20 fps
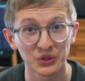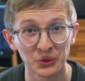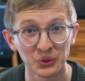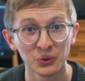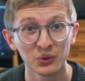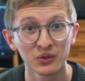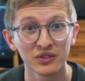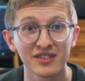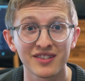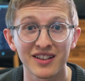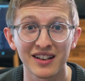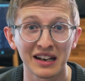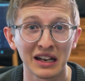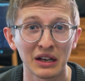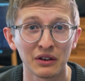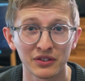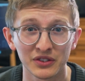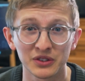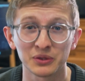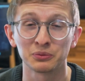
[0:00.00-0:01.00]
tools that
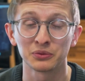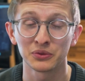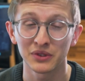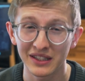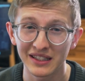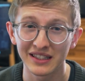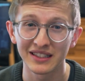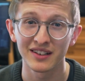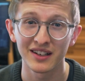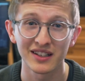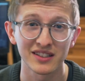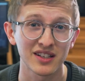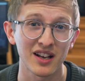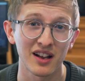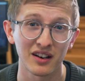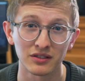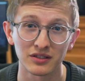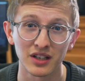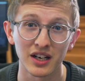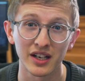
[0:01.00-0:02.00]
allow for some really nice
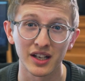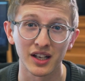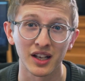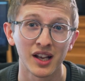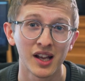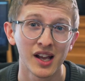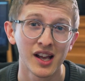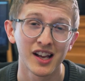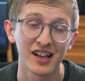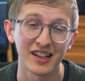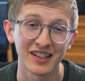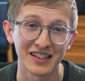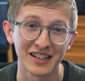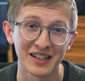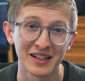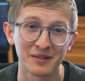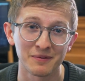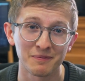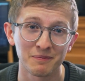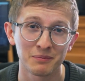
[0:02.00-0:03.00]
color grading.
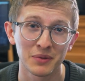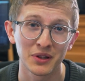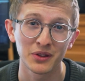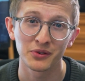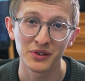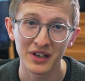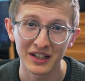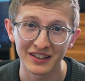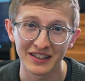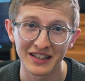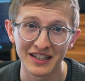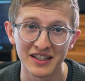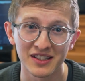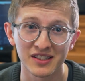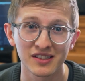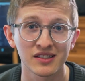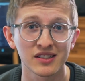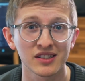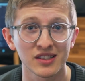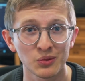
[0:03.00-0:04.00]
Uh, but the reality
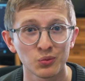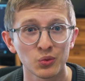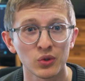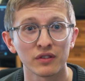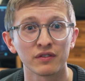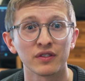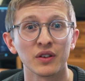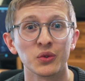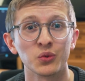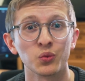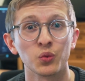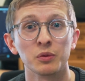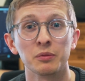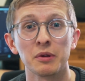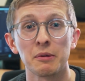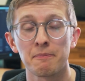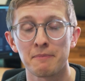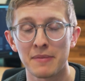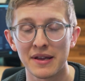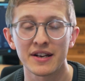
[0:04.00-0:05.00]
is some workflows will
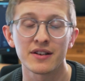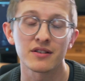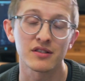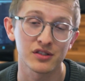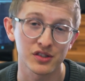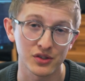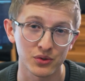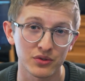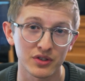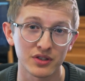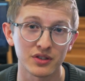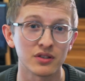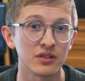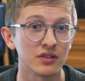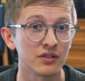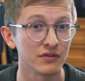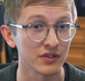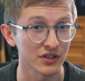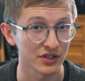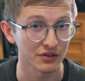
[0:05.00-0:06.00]
be better suited to
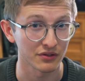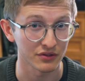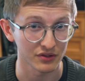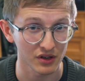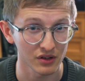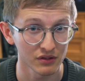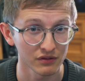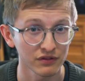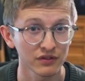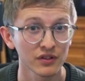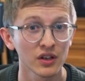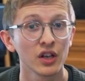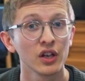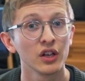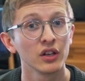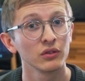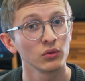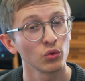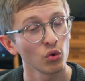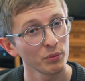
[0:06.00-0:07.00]
DaVinci Resolve
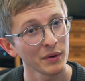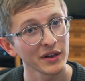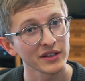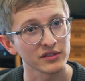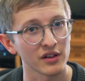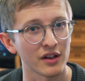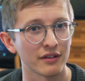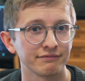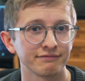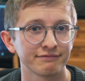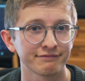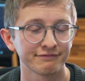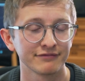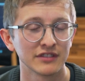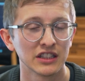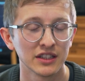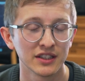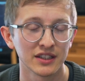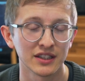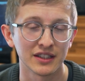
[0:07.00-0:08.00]
or Baselight.
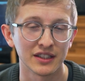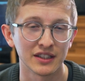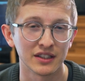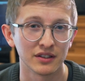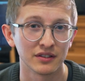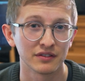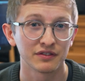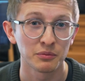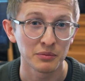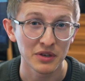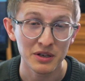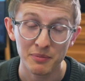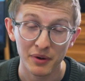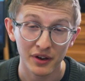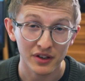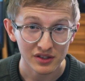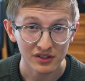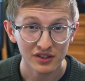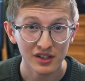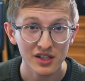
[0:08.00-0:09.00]
Uh, for me
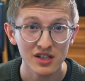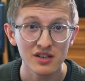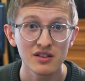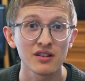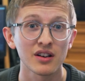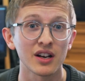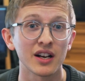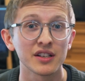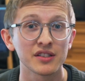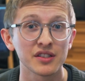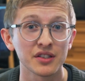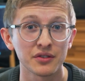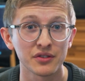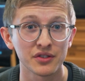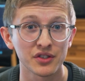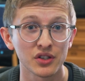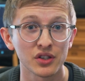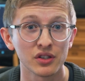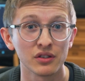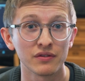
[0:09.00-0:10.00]
personally, I see
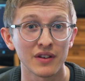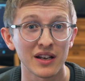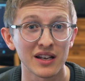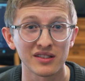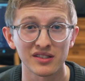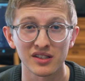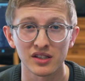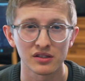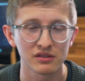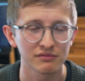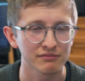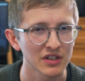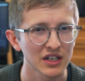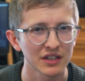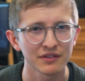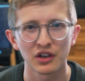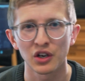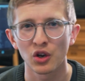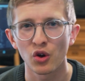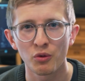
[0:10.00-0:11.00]
Resolve as a
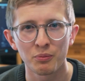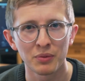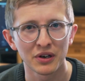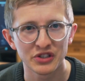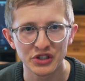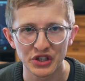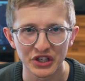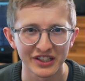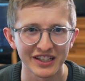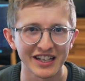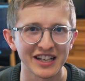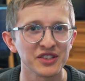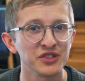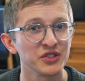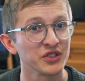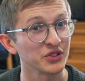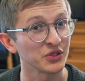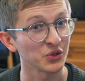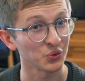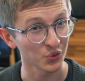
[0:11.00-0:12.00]
kind of a lower budget,
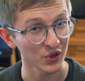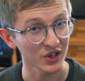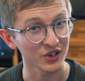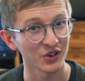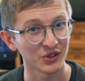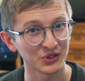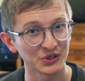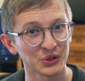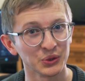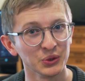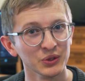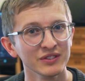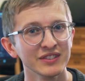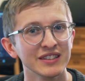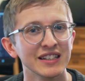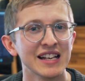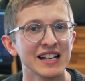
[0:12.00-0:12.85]
easier to work on tool,